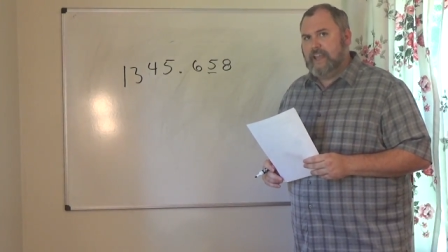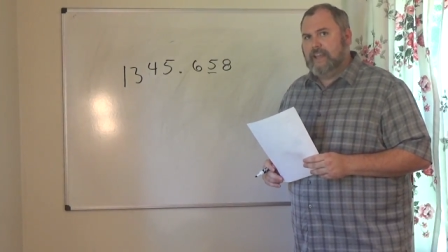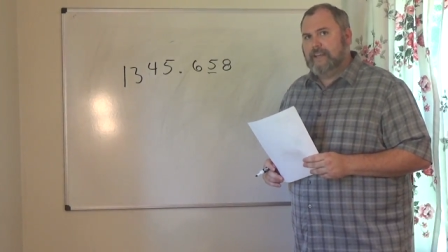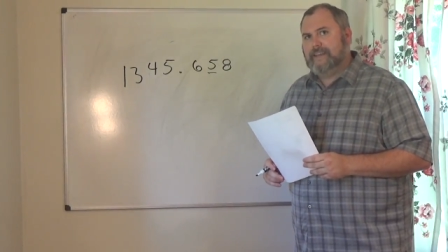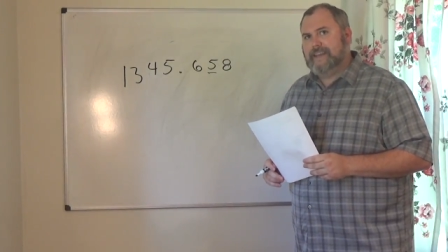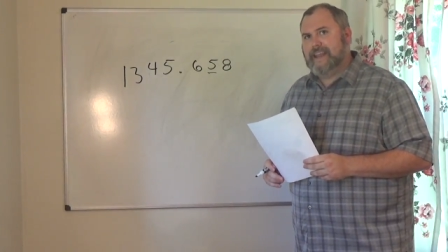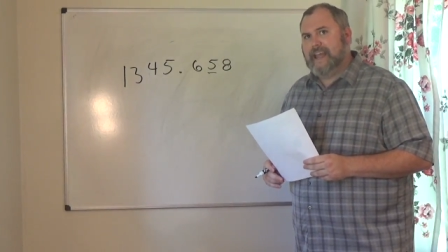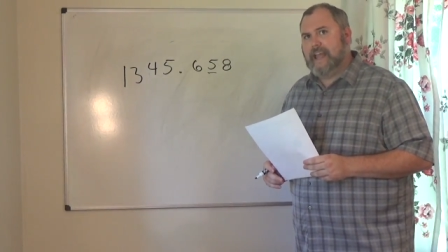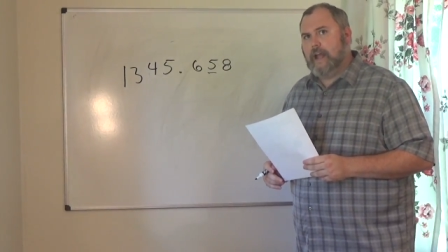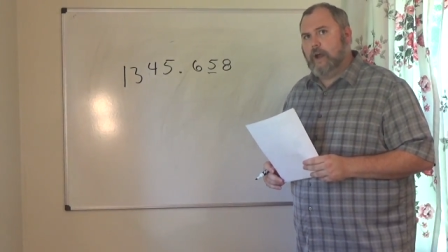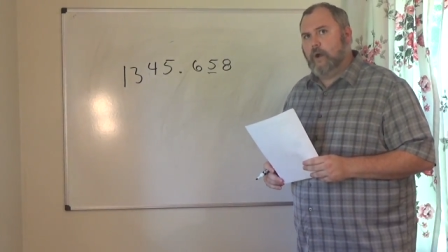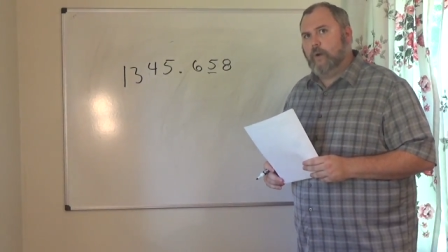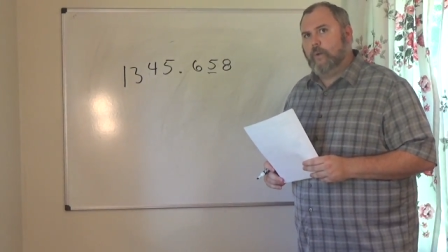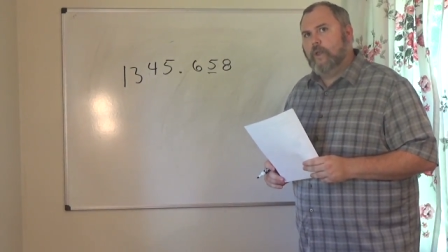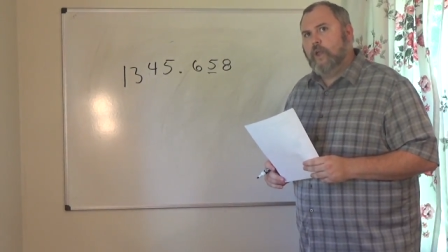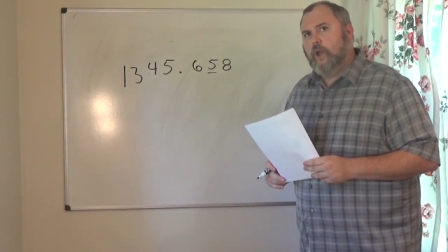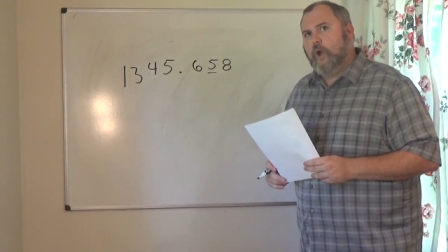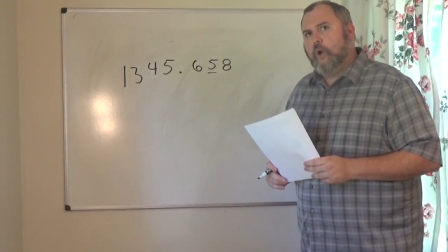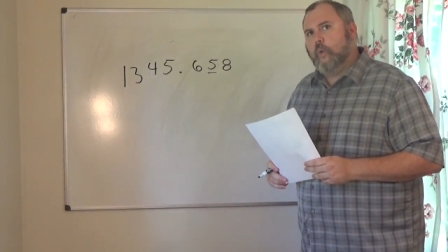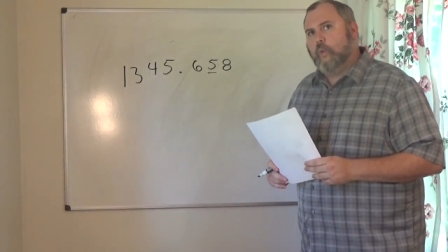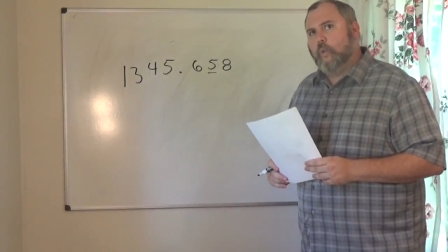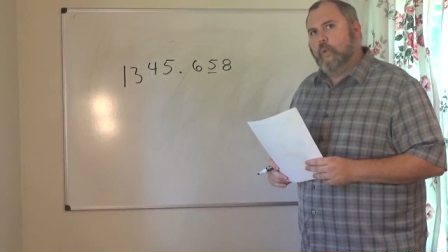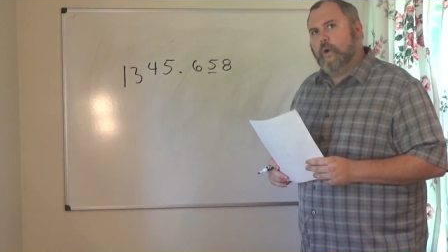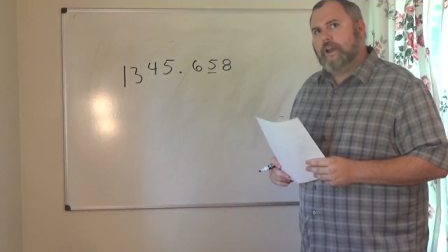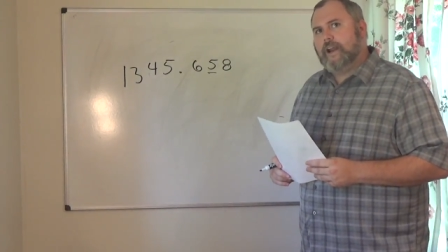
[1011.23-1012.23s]
Now,
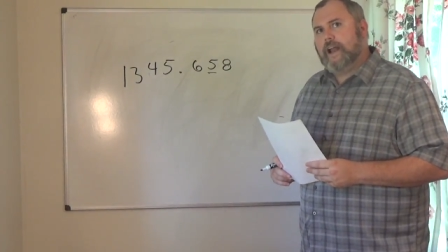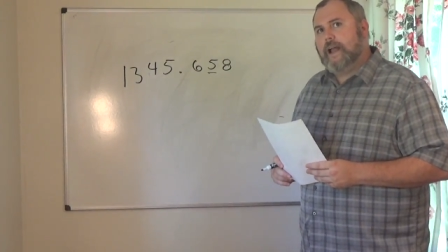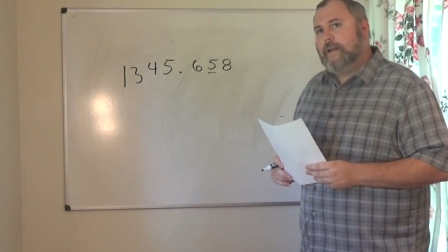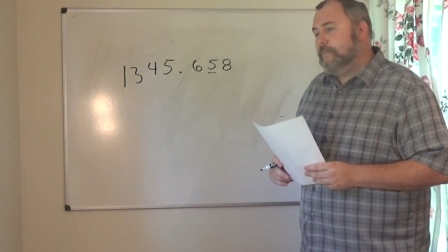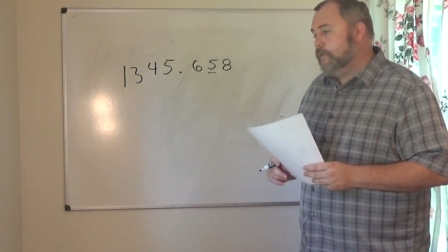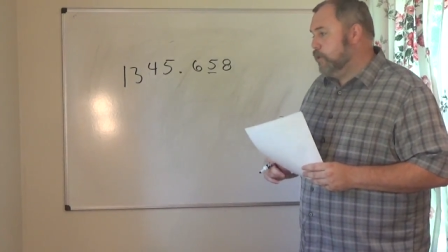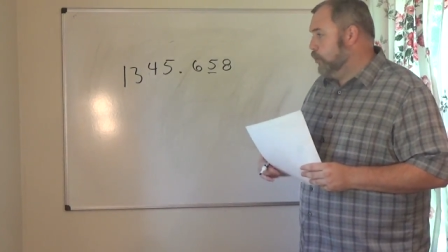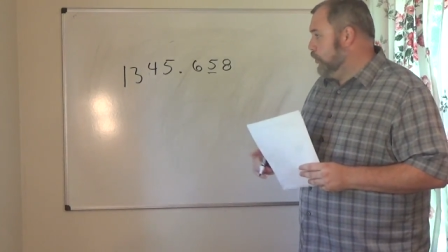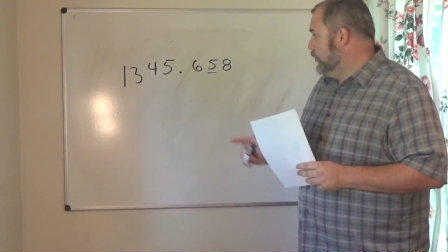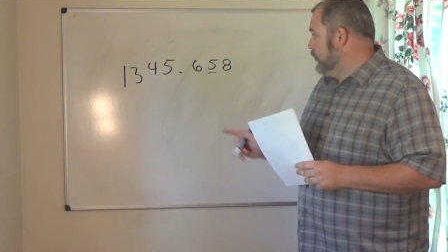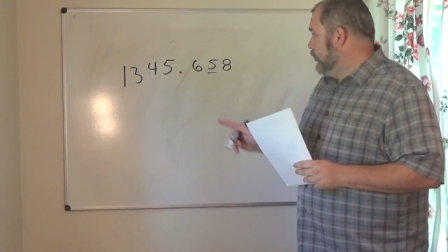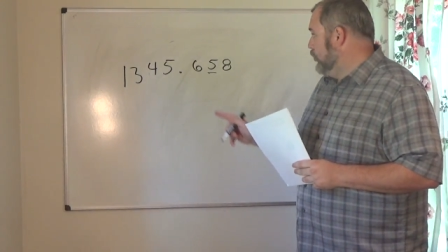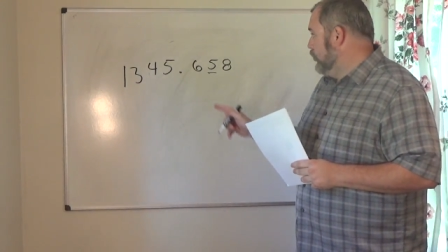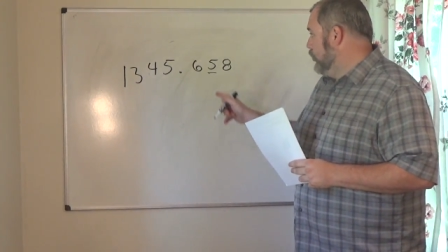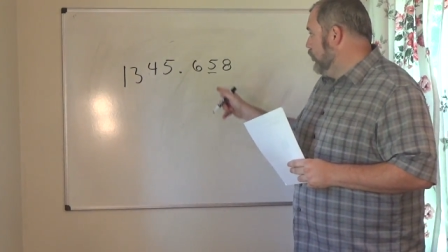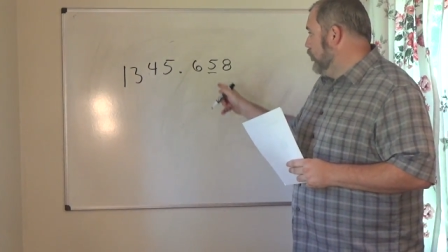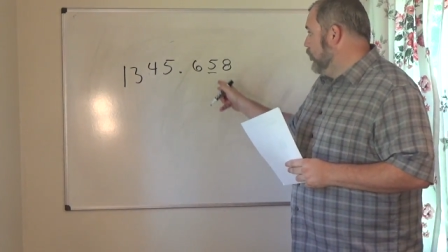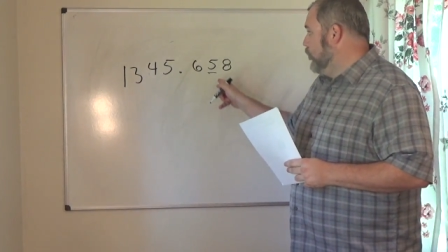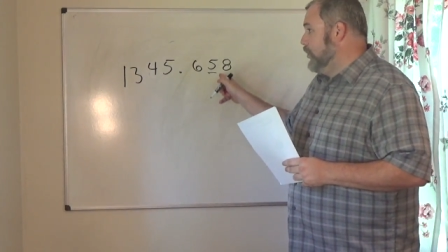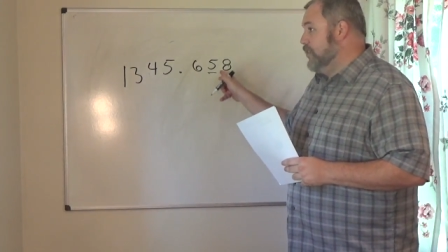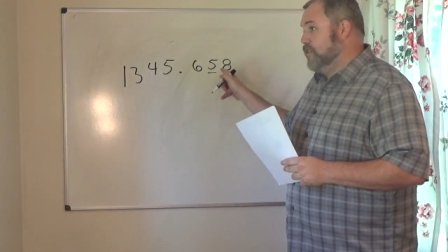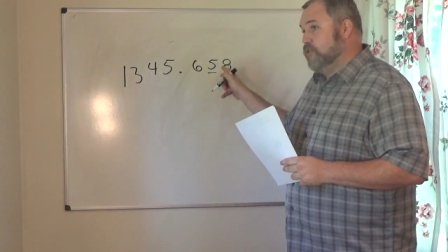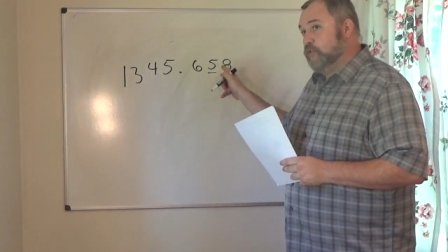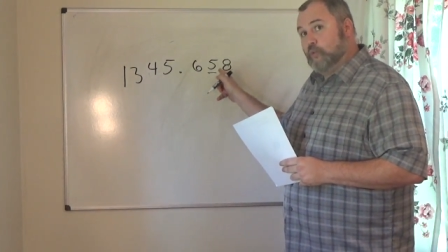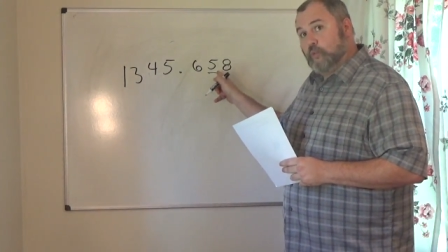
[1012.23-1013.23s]
what I'm going to
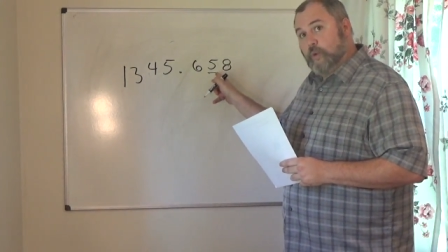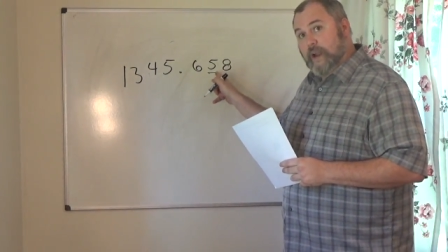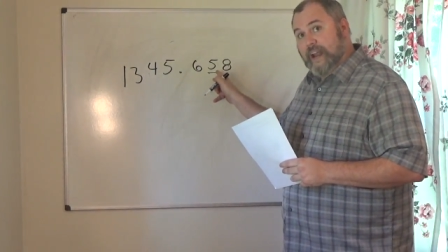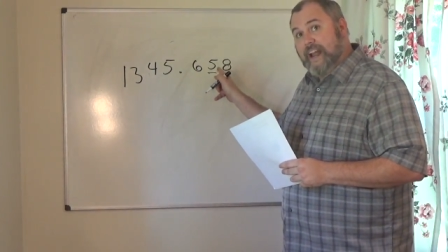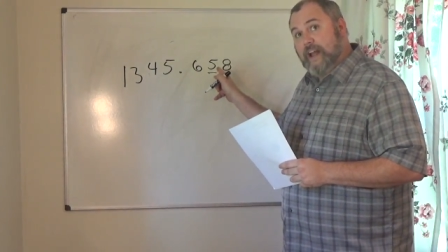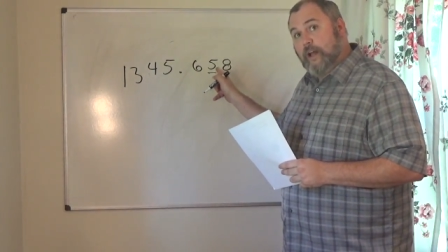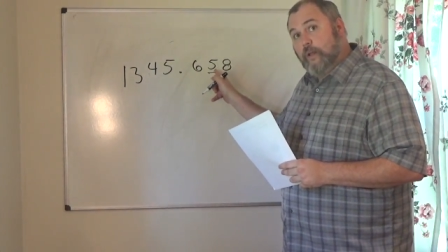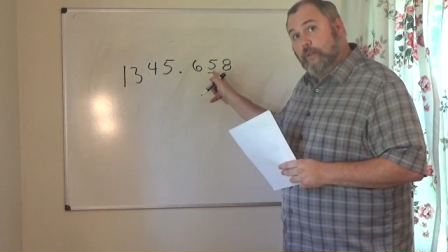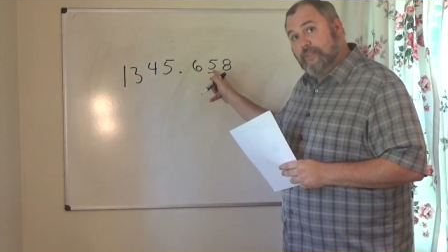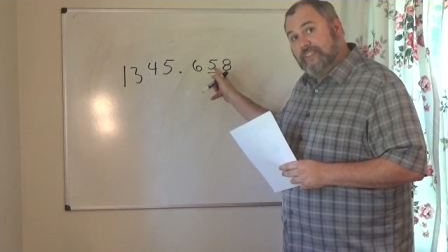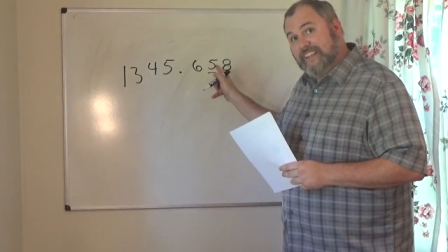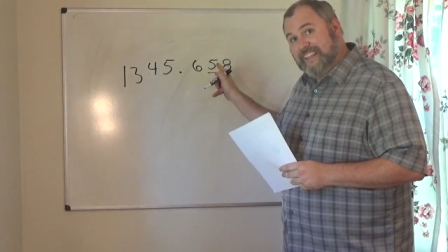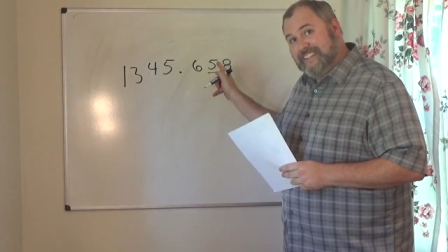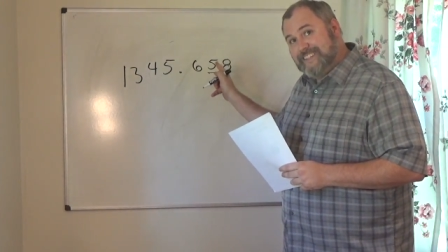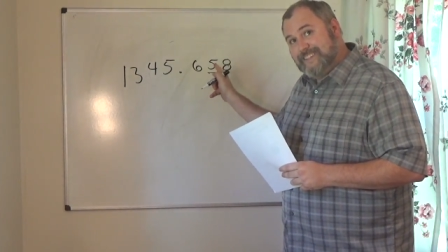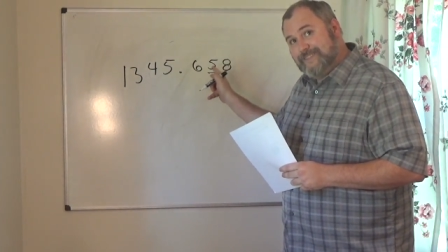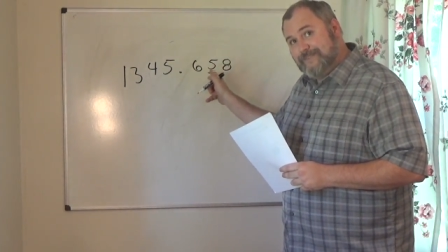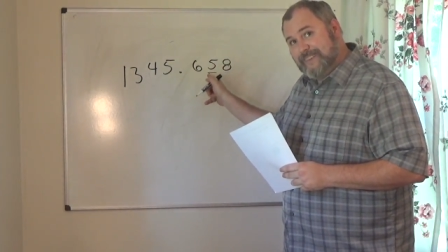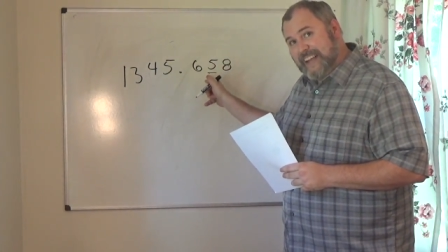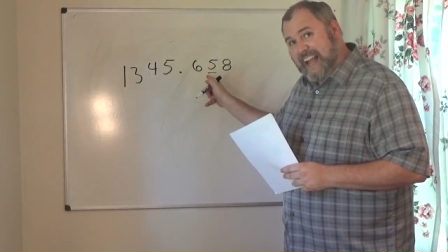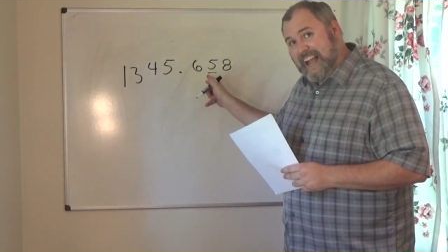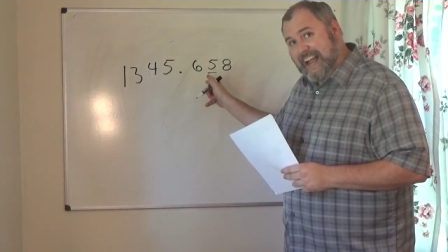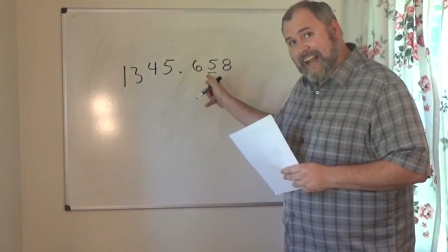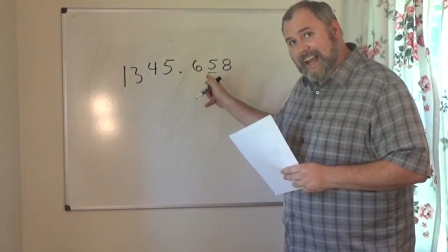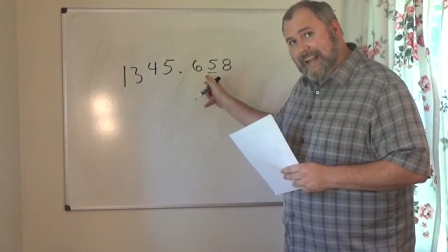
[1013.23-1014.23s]
do is round this
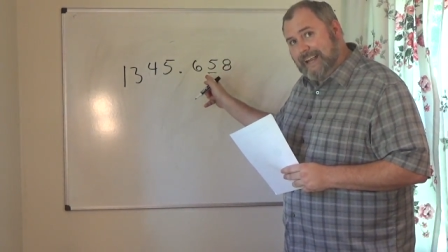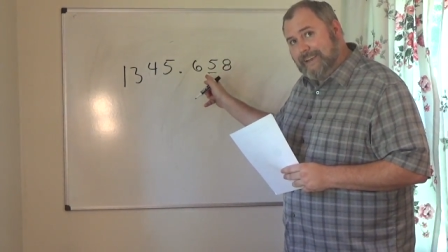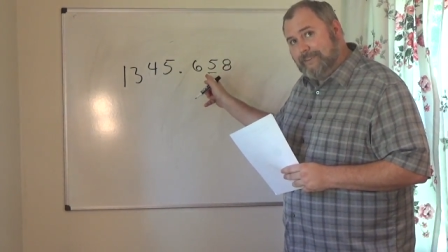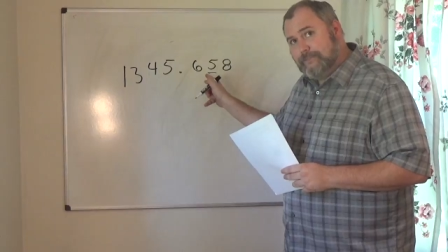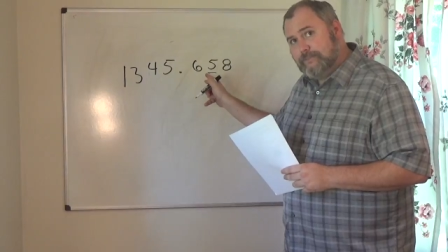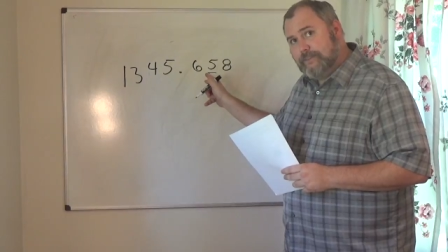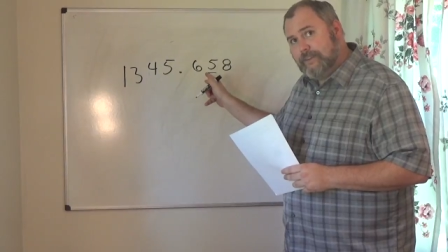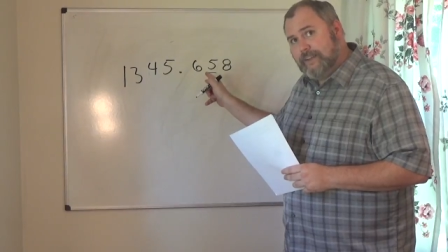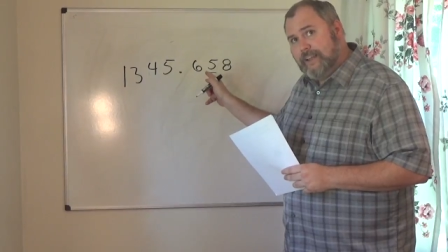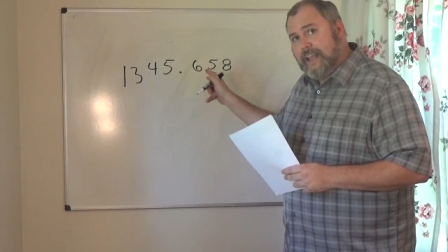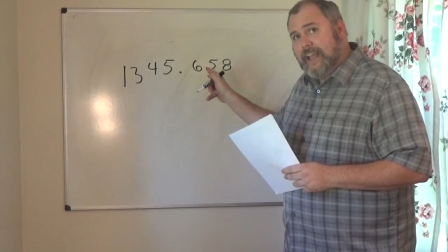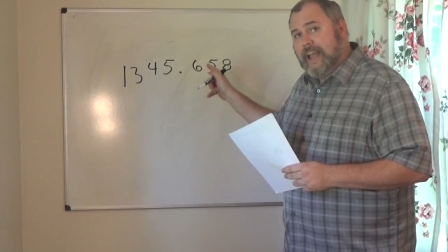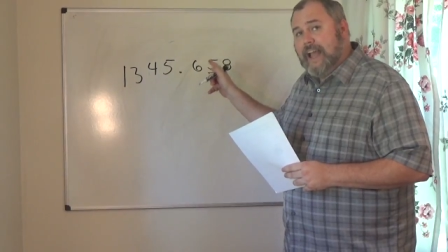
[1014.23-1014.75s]
5.